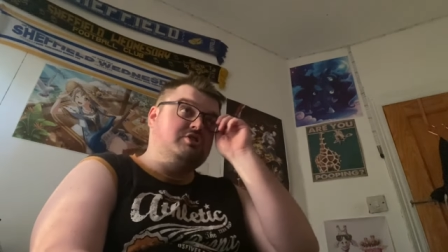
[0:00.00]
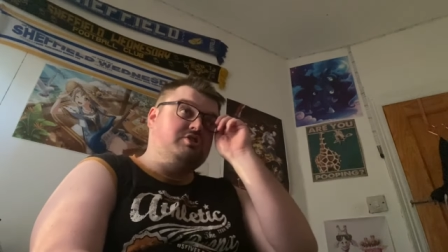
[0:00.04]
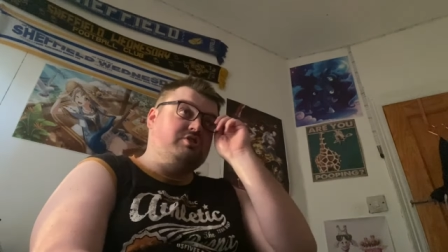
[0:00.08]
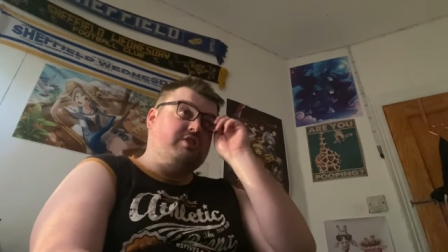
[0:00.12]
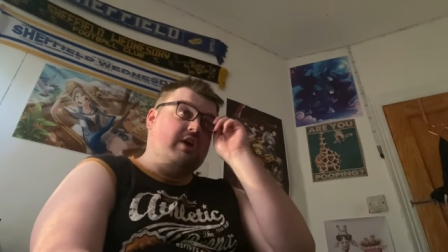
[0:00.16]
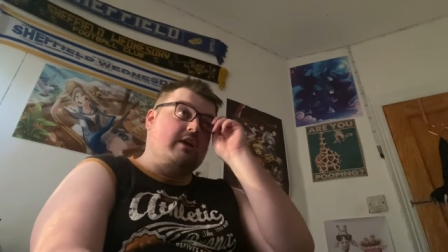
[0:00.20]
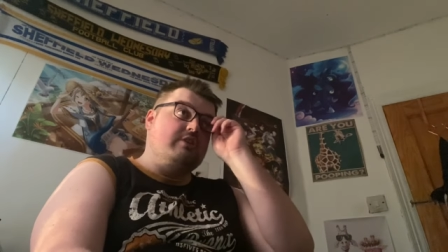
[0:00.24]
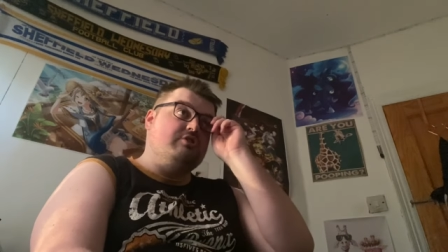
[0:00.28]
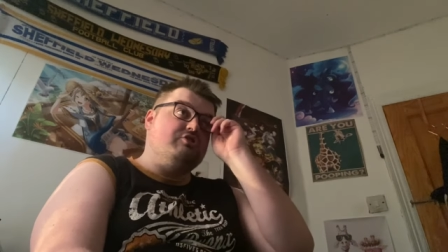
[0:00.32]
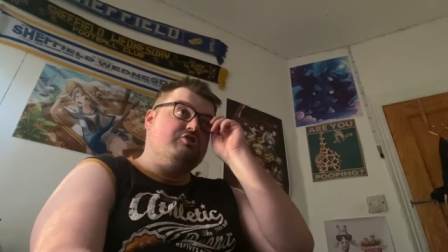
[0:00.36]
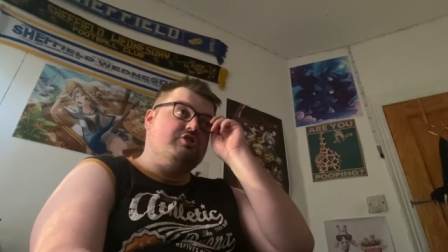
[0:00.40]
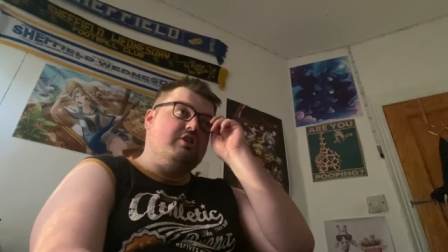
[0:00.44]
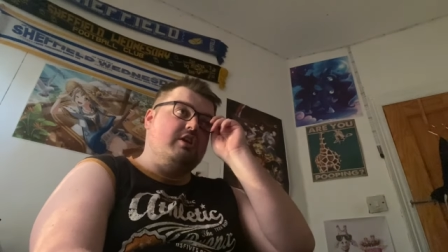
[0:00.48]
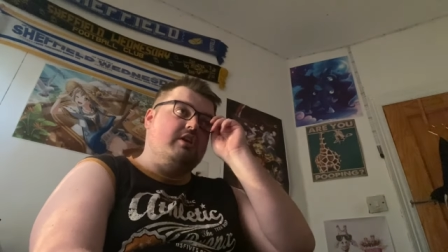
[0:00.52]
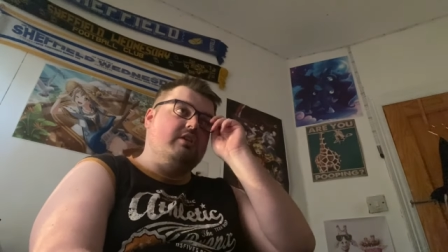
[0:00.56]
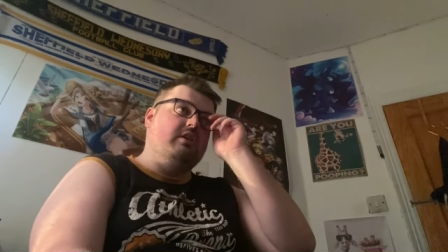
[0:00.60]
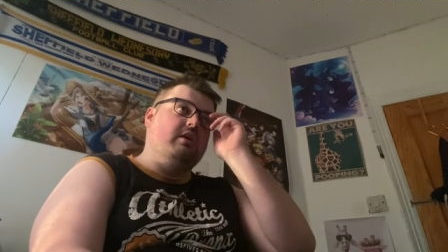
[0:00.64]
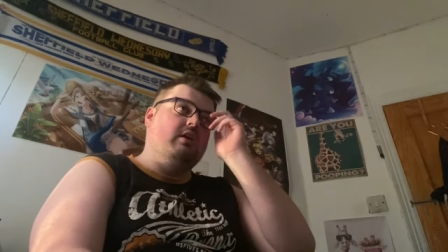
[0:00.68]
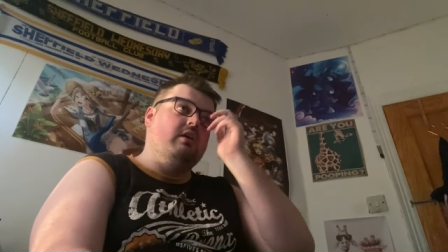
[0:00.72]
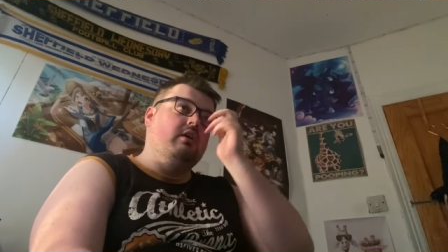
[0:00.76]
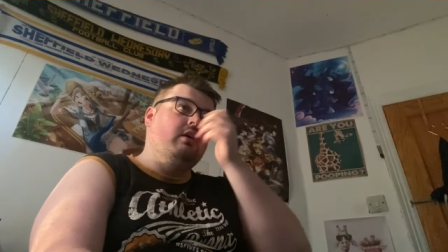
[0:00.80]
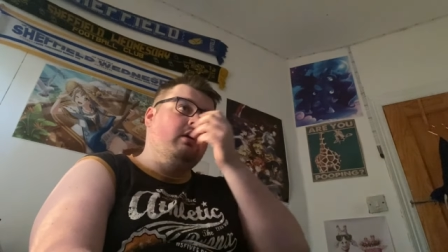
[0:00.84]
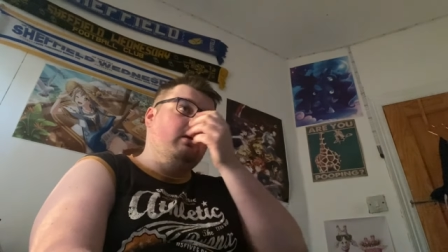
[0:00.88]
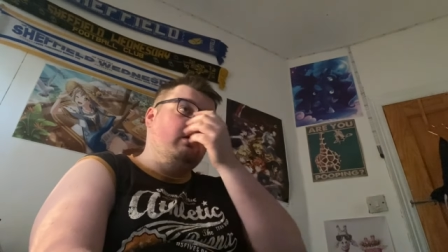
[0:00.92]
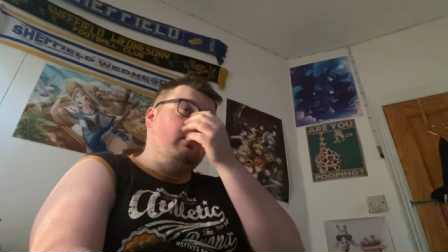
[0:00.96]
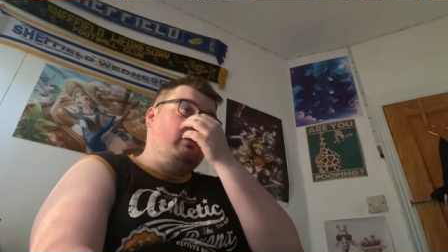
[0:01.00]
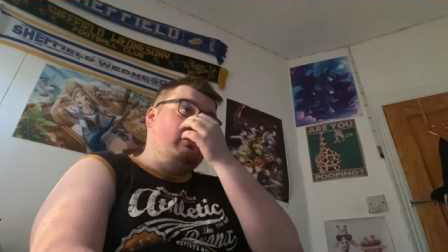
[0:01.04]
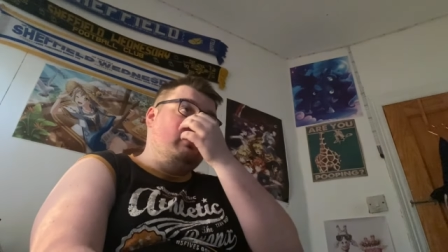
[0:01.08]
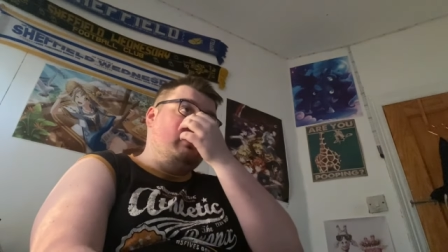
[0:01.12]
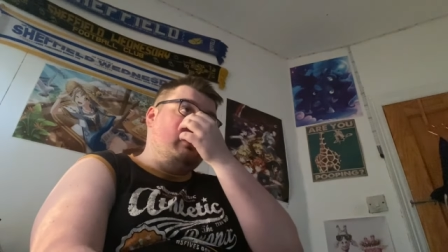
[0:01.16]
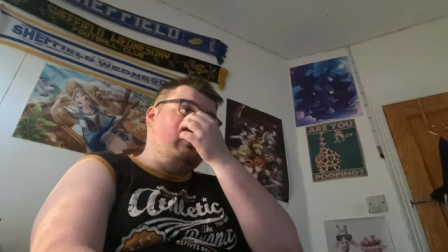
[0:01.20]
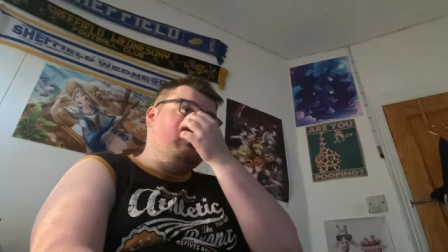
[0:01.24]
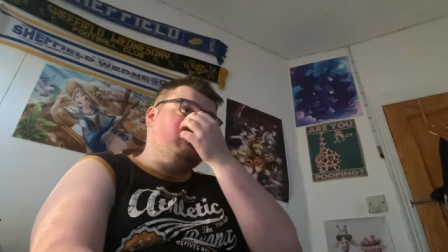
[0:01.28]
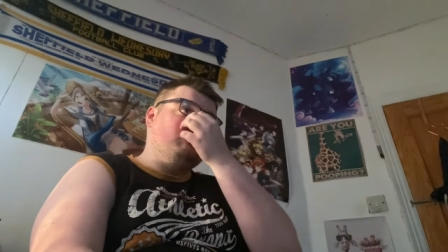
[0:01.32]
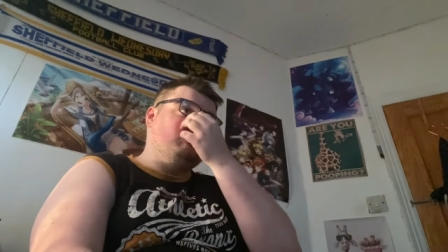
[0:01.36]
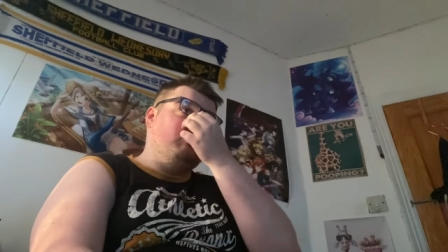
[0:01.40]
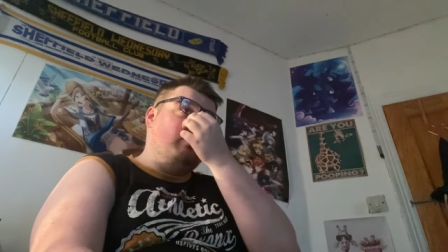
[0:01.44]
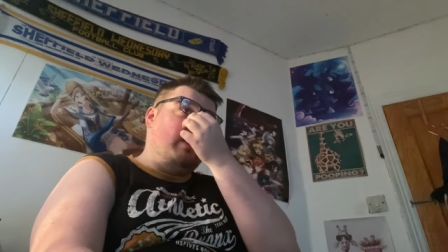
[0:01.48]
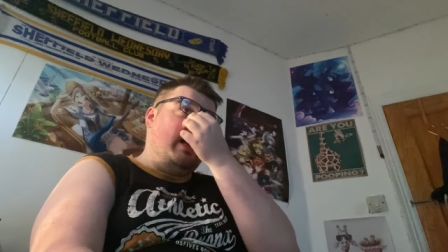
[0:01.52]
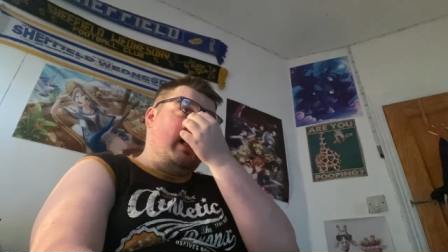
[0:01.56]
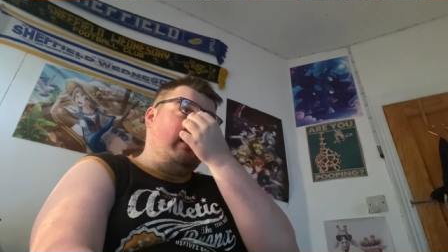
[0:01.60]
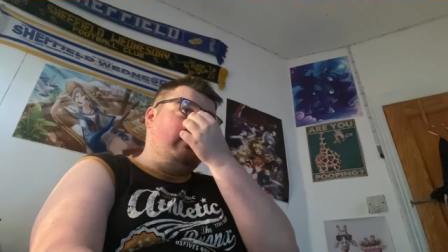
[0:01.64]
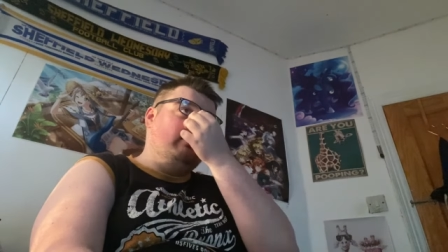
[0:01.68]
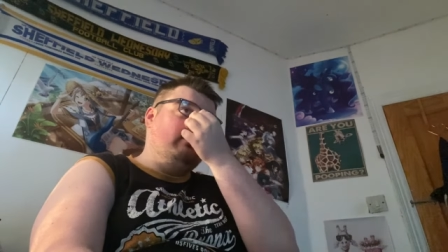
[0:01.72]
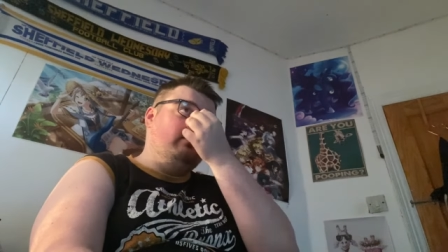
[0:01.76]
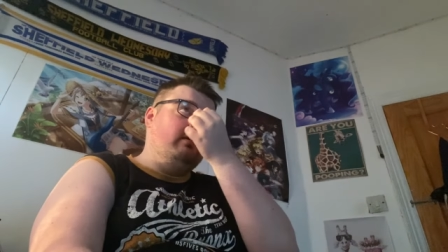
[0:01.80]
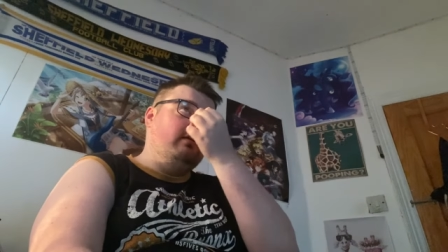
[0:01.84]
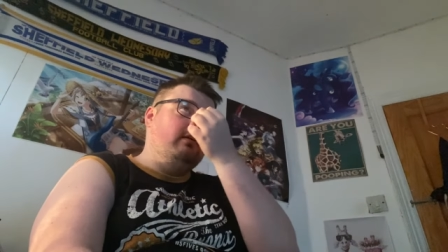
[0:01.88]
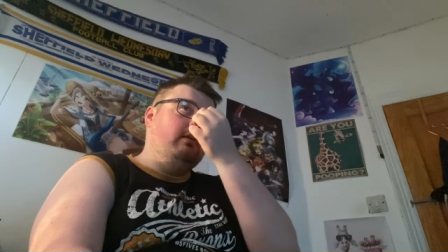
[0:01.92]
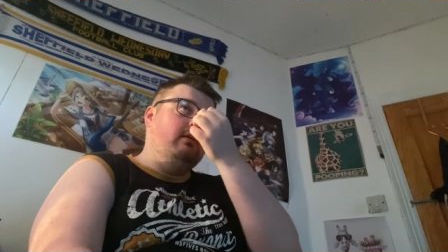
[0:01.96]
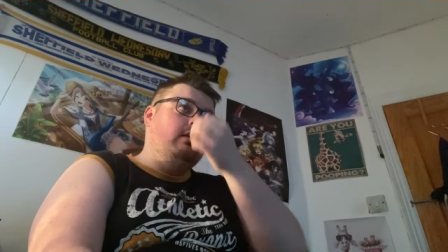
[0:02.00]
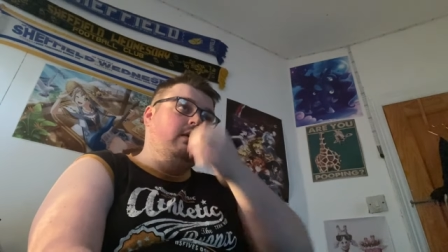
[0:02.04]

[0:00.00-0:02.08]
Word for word: section as well.